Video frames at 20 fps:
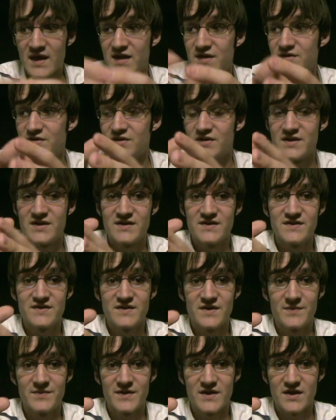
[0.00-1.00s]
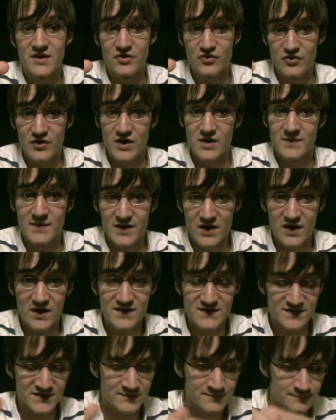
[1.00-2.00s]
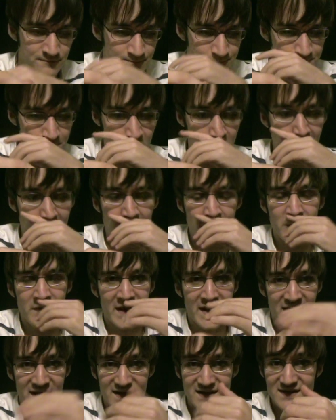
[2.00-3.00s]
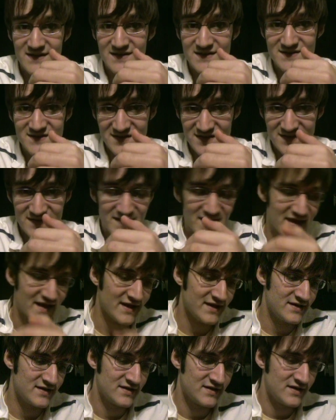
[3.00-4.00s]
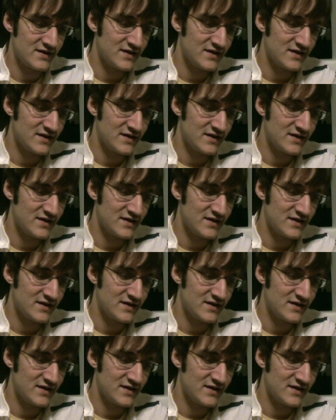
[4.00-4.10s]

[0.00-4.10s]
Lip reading: and turn it into something incredibly awesome. Well, I did just that.